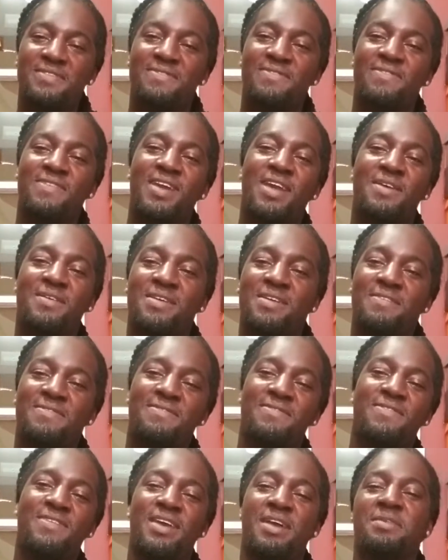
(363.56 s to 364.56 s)
very,
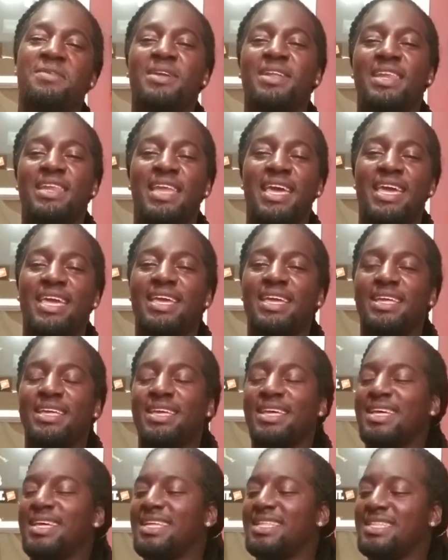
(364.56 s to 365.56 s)
very late,
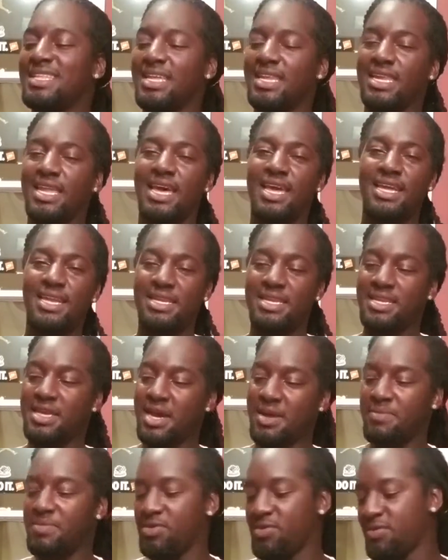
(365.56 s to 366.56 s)
the late
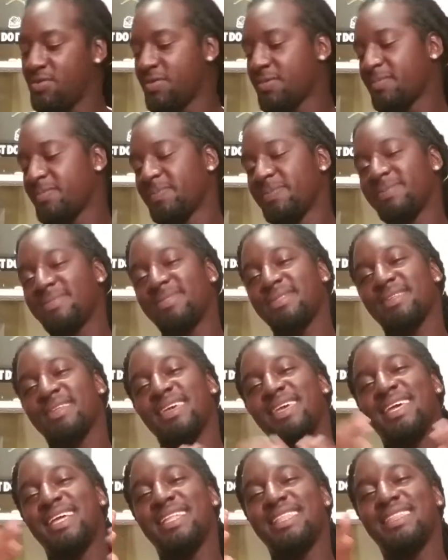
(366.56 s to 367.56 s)
W.
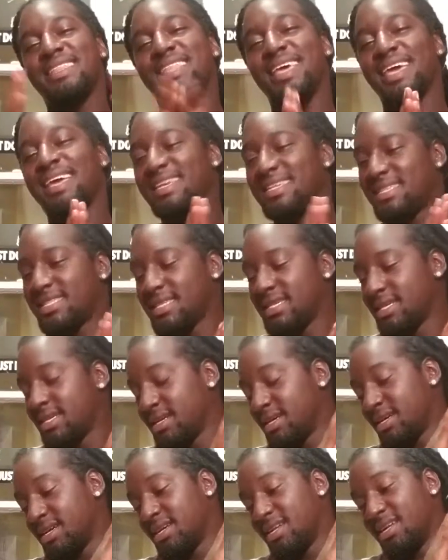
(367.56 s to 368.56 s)
And thanks
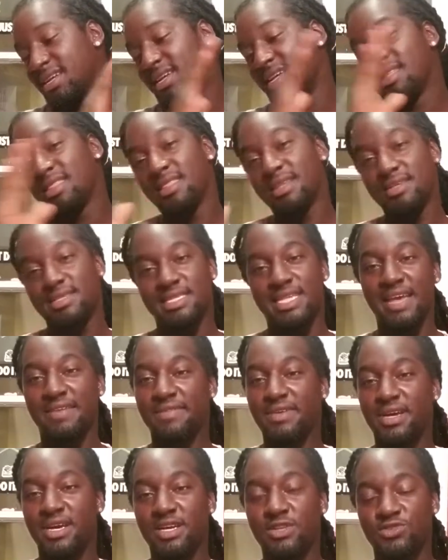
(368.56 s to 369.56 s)
to the
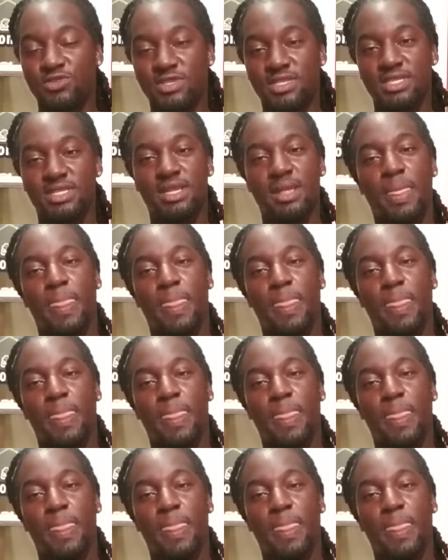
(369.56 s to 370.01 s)
700s